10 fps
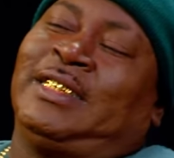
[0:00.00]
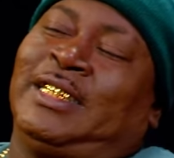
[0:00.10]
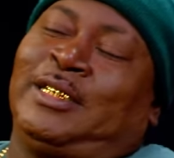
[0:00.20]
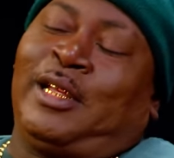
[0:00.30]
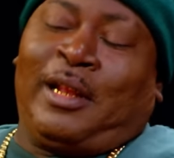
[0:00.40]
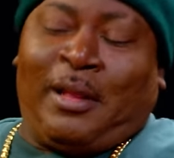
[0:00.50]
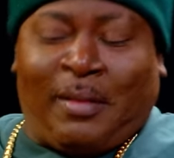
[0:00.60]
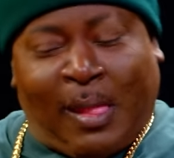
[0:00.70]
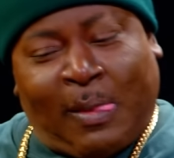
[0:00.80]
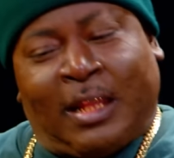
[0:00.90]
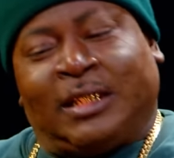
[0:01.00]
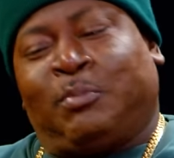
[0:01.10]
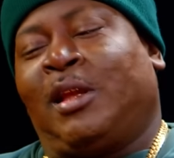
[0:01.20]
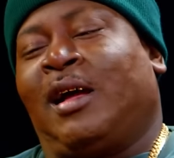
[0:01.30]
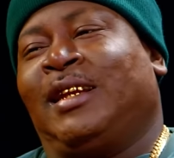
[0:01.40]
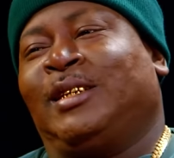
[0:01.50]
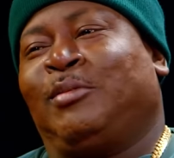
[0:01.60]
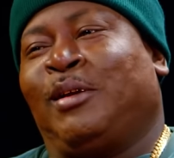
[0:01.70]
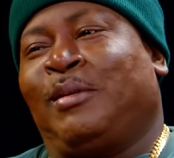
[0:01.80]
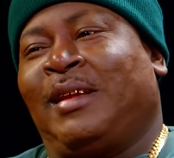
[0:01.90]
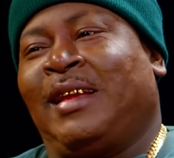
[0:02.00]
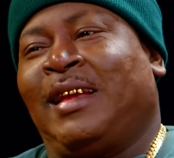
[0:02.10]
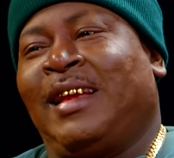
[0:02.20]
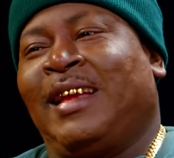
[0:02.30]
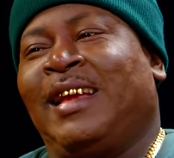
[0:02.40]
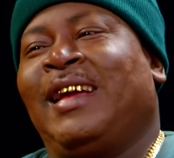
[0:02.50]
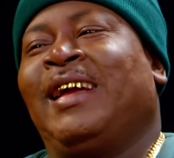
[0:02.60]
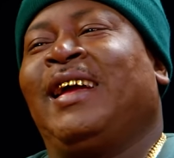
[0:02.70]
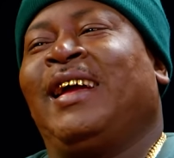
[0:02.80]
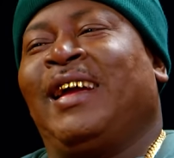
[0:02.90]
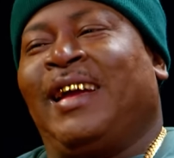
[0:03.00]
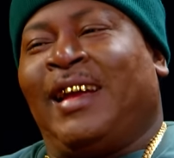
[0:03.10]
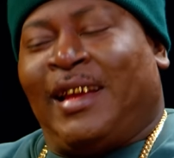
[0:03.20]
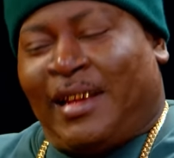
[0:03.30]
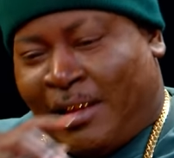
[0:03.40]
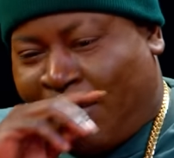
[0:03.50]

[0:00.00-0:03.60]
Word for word: Did, let's be honest with you. Yeah, yeah, yeah. I'll always be honest with you.